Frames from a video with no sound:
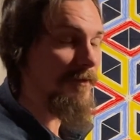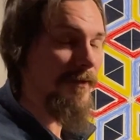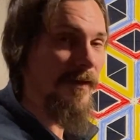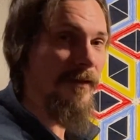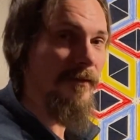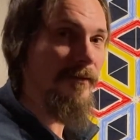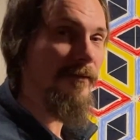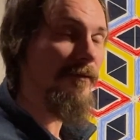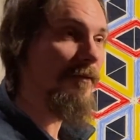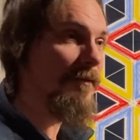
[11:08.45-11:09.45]
and
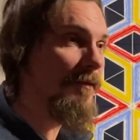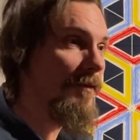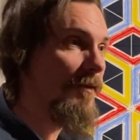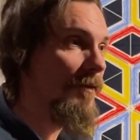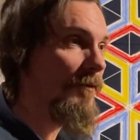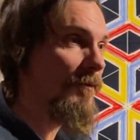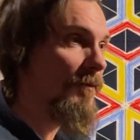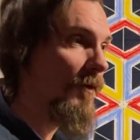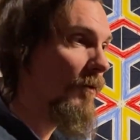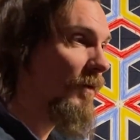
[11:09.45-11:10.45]

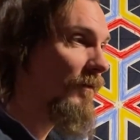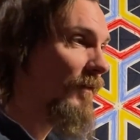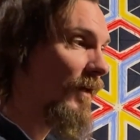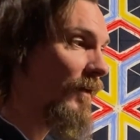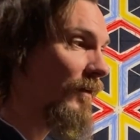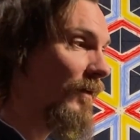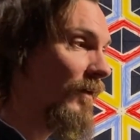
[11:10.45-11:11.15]
knowing that